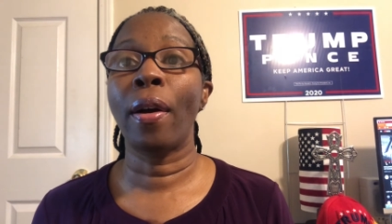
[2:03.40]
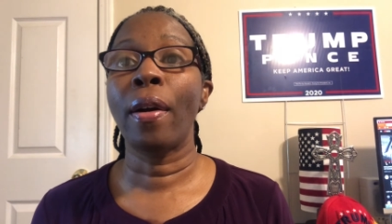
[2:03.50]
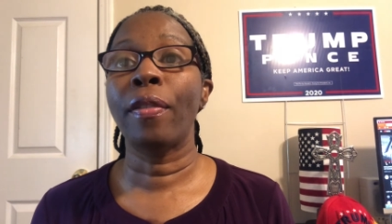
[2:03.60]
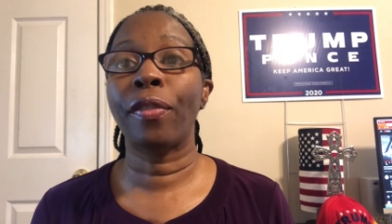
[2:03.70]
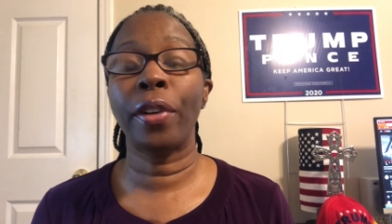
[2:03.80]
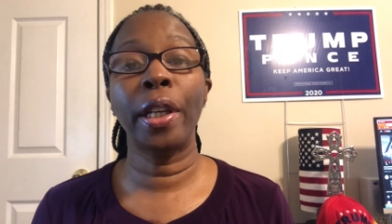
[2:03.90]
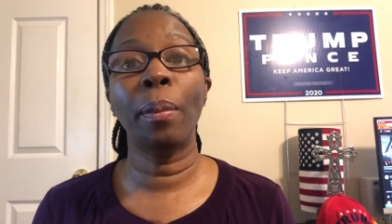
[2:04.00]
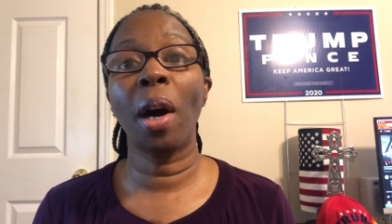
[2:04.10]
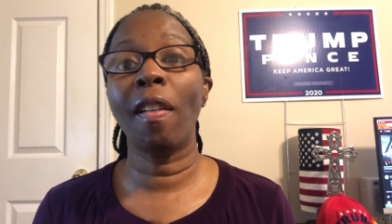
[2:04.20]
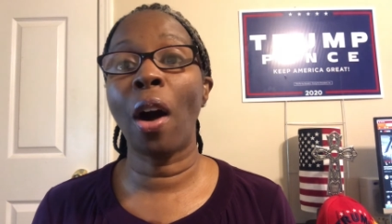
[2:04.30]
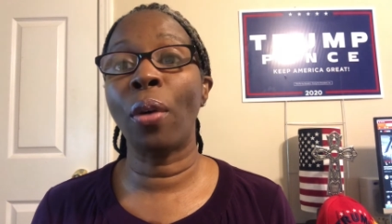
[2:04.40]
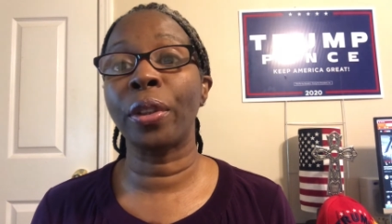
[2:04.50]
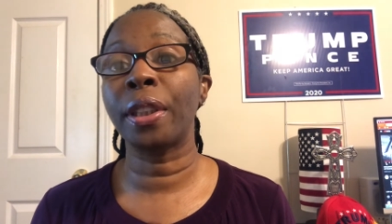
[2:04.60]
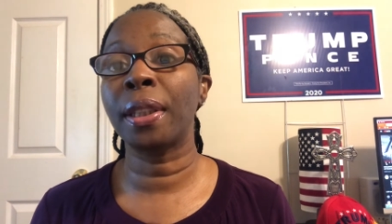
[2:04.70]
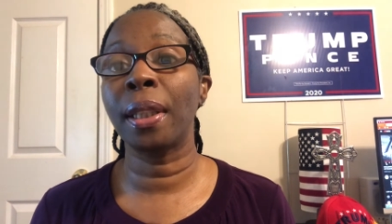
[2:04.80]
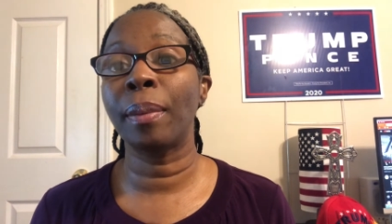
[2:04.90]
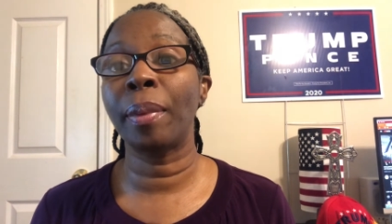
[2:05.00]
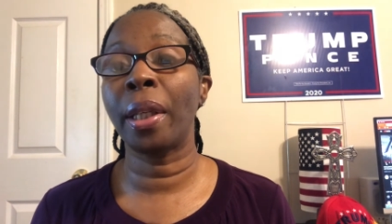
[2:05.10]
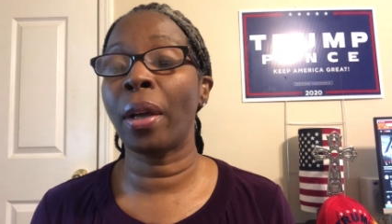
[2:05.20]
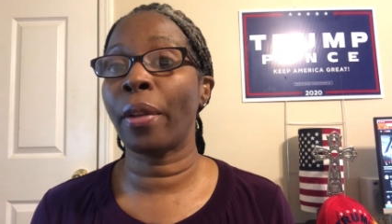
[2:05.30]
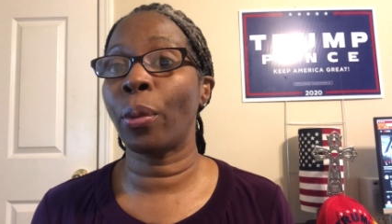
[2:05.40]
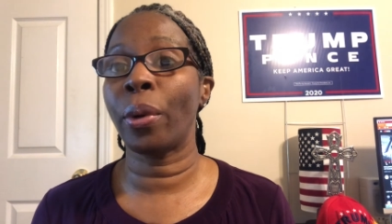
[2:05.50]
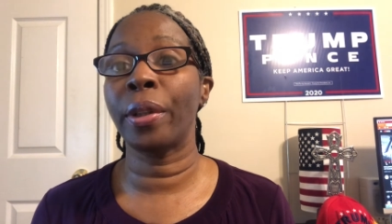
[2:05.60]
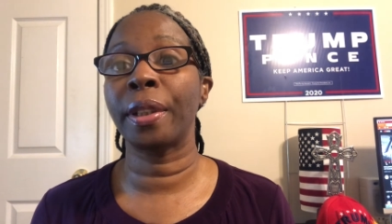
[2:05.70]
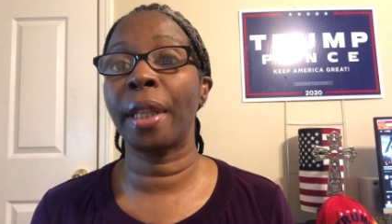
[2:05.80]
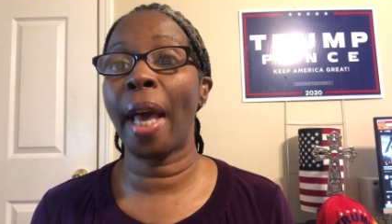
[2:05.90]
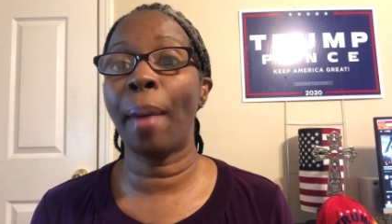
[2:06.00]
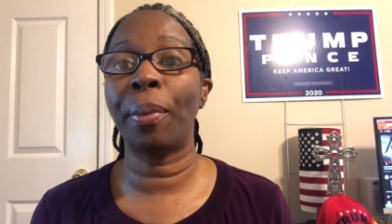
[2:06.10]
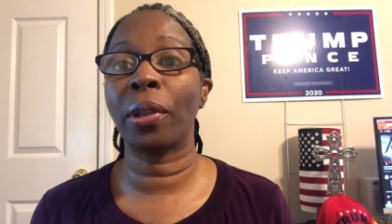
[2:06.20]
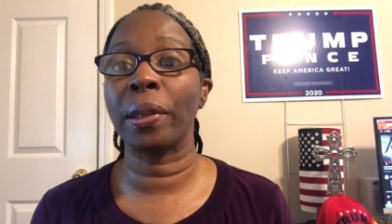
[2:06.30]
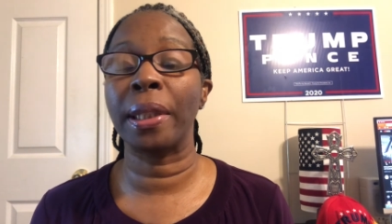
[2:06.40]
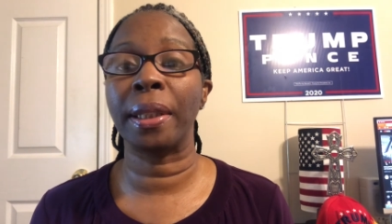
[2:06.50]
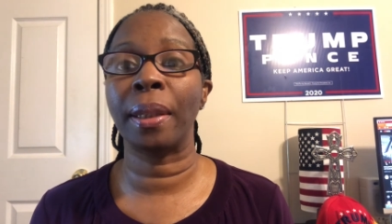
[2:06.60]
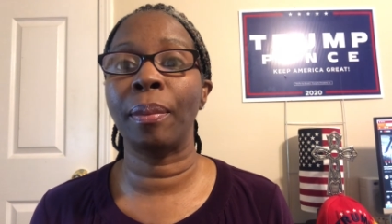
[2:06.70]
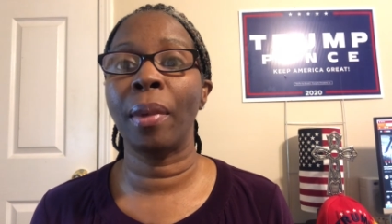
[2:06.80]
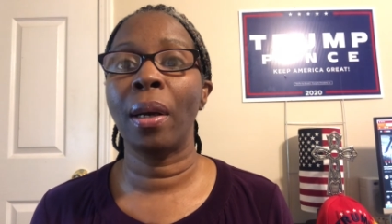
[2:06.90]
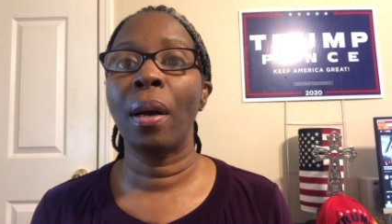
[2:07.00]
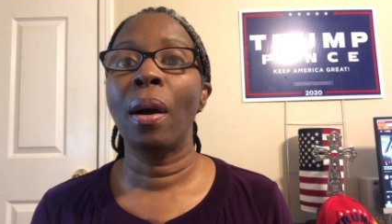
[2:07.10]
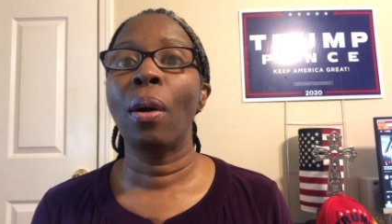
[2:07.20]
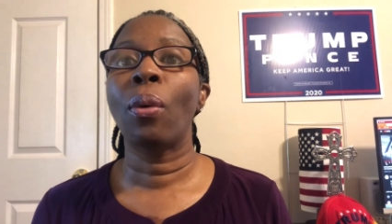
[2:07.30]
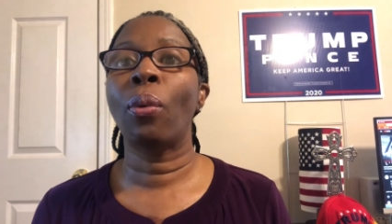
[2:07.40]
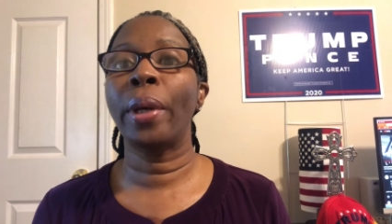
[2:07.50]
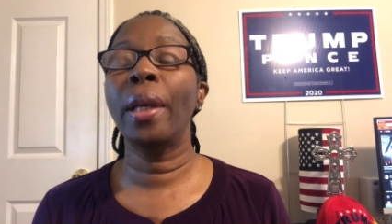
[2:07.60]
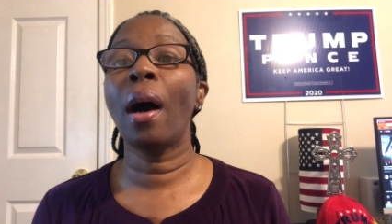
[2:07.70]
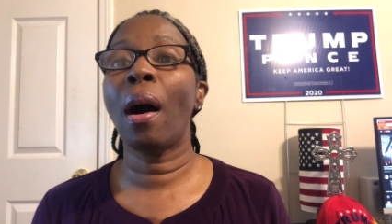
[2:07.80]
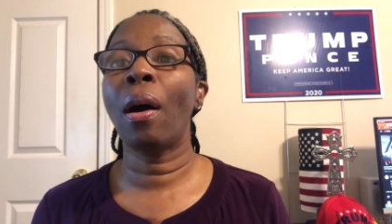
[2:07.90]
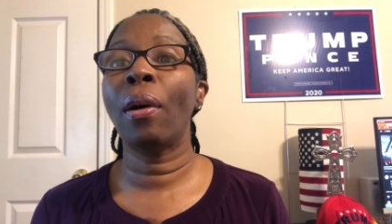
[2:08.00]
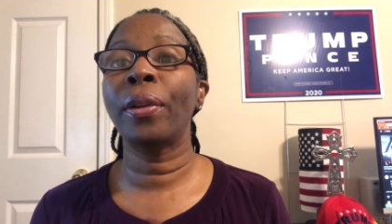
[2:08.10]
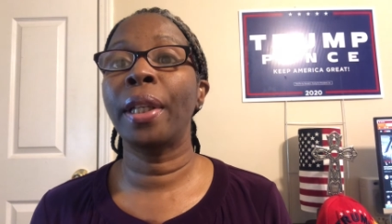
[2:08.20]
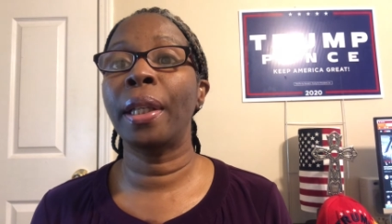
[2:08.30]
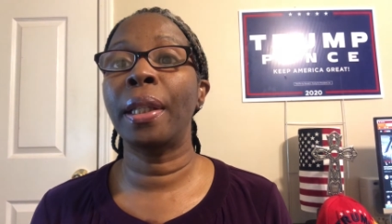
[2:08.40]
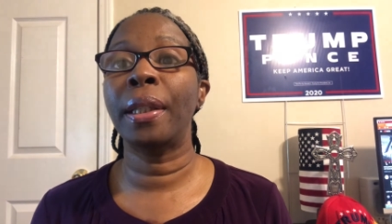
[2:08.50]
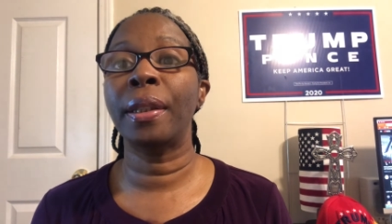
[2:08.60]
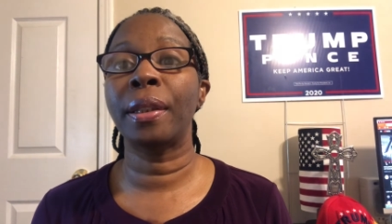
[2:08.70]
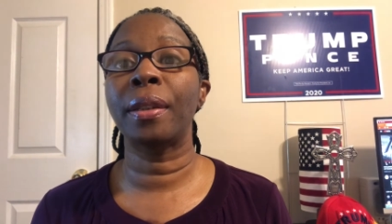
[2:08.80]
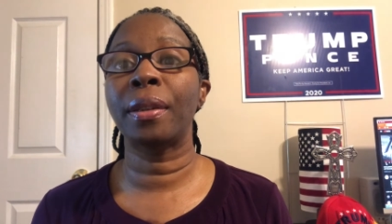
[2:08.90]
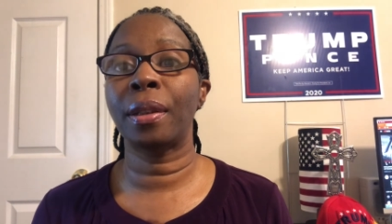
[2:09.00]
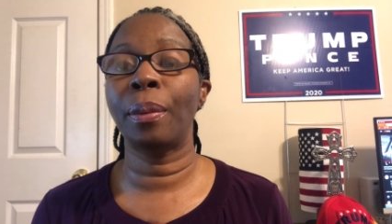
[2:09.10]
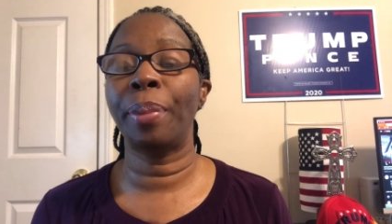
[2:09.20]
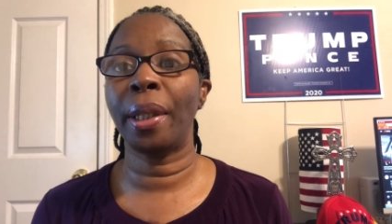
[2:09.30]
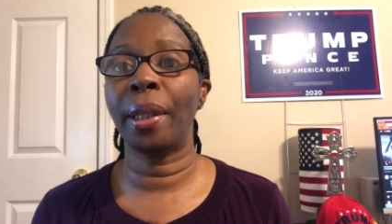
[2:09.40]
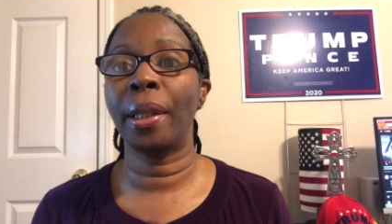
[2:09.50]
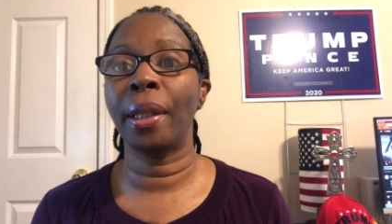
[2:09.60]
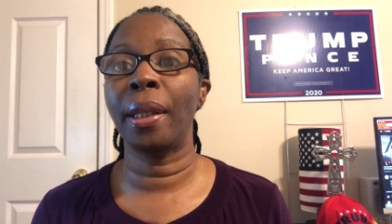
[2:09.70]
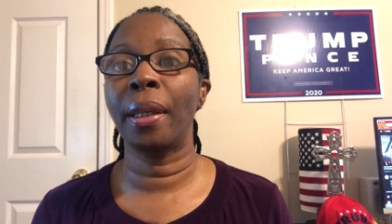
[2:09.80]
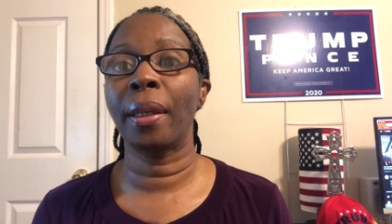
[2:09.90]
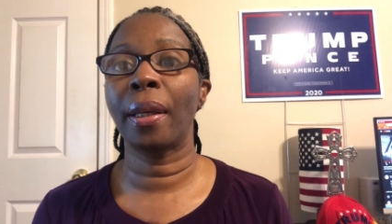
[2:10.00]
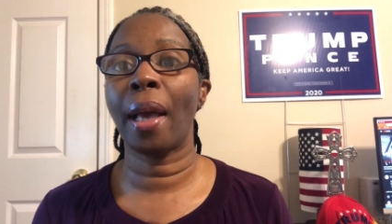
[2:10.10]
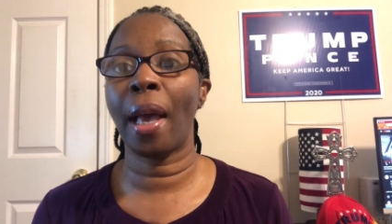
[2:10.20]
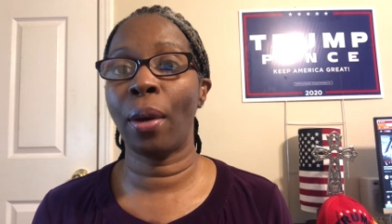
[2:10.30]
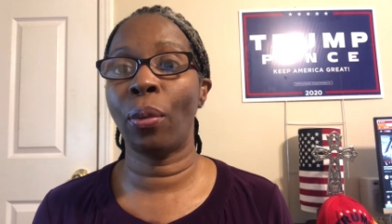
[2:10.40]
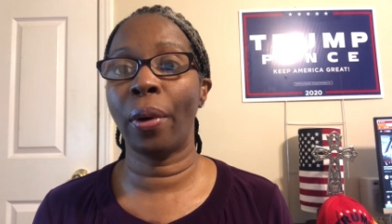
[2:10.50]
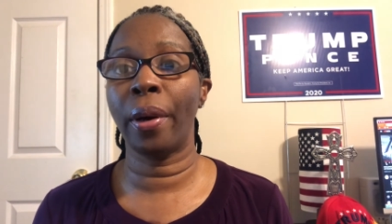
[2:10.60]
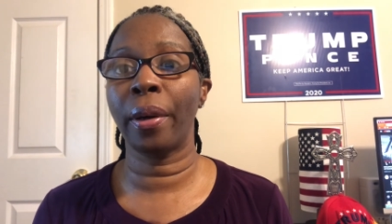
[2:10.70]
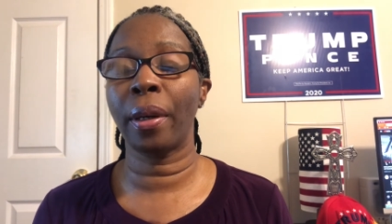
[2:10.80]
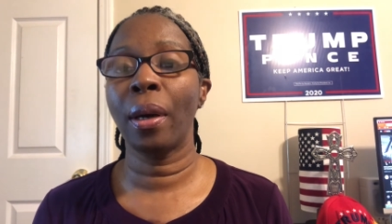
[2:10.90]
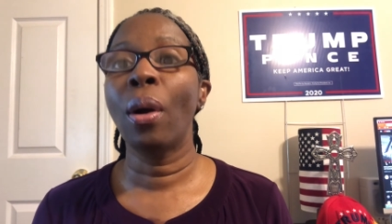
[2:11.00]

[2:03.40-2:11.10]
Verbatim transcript: freedom of ownership, in other words, capitalism, we all need to be at work.